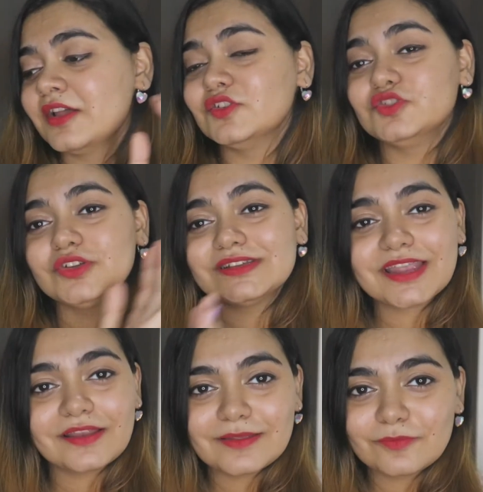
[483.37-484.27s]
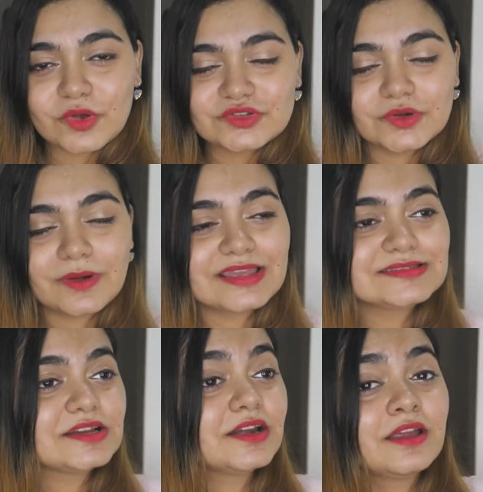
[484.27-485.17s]
Just get the
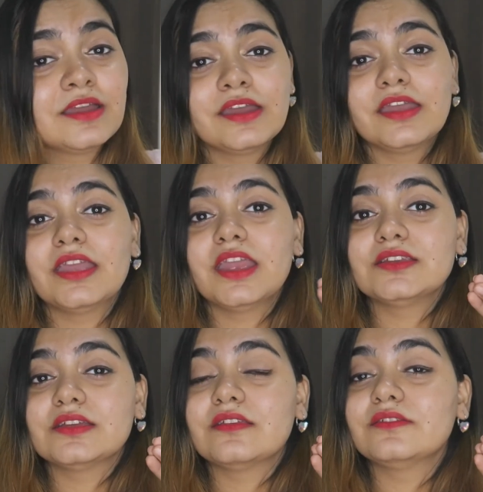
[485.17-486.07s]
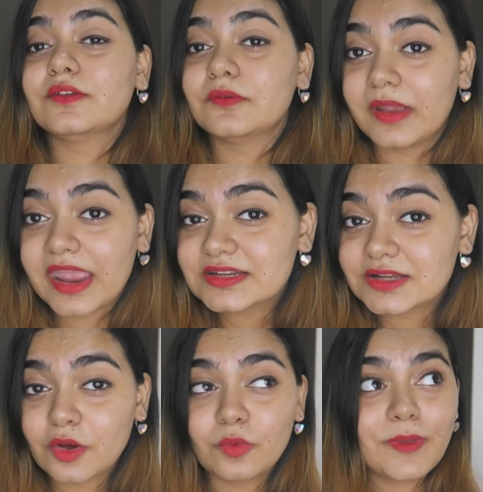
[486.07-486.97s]
moisturizer. It is great
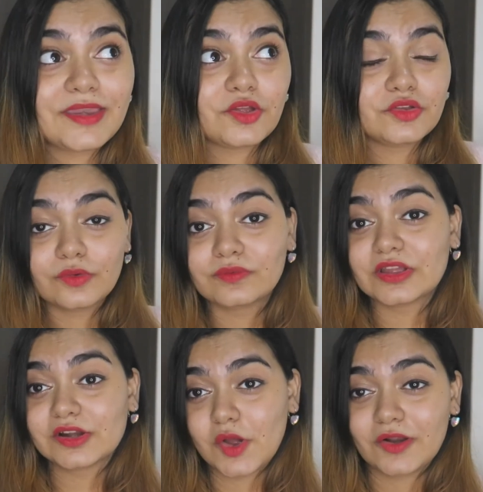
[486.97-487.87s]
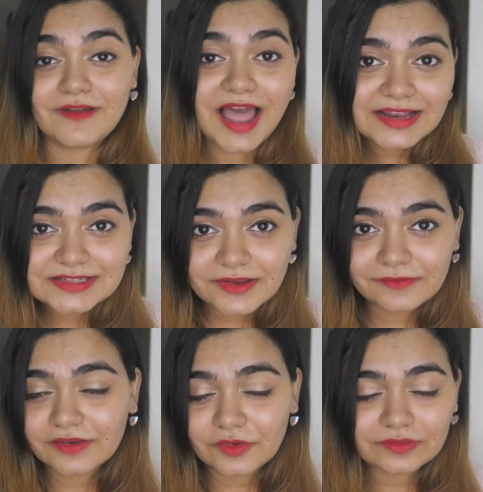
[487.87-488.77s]
when you're using a lot of actives
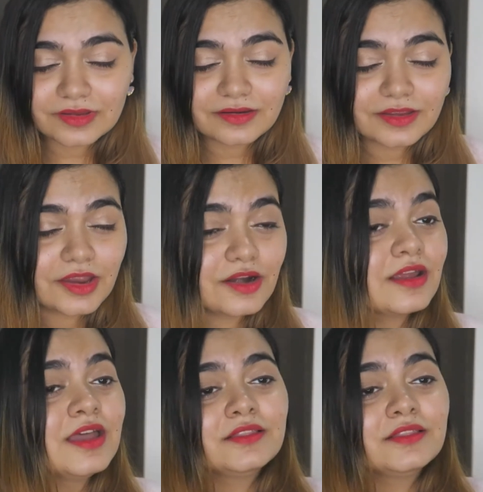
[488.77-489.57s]
in your skincare.